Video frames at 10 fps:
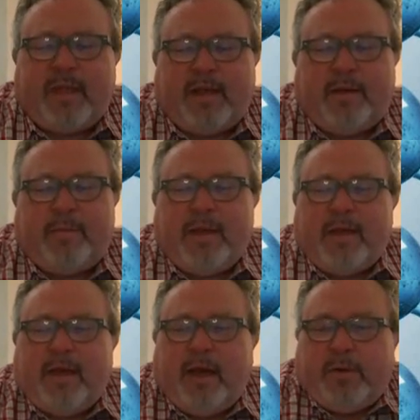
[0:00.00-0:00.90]
And
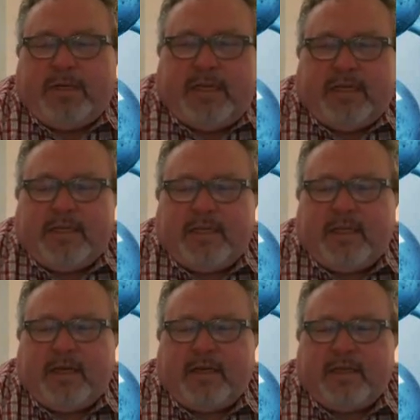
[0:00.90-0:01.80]
we see this in
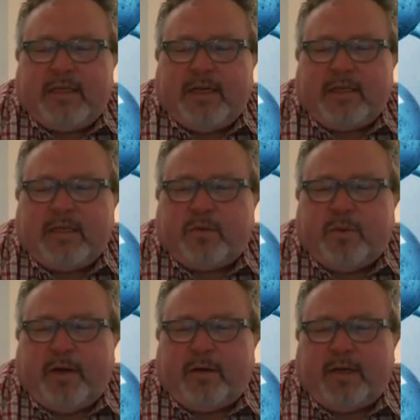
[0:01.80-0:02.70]
the United States as
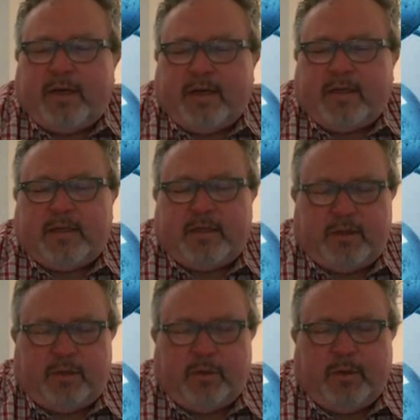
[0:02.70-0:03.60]
well, connected
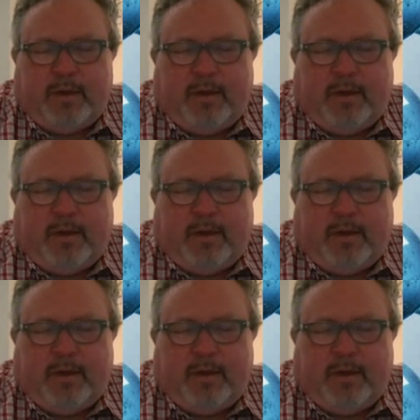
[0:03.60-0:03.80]
to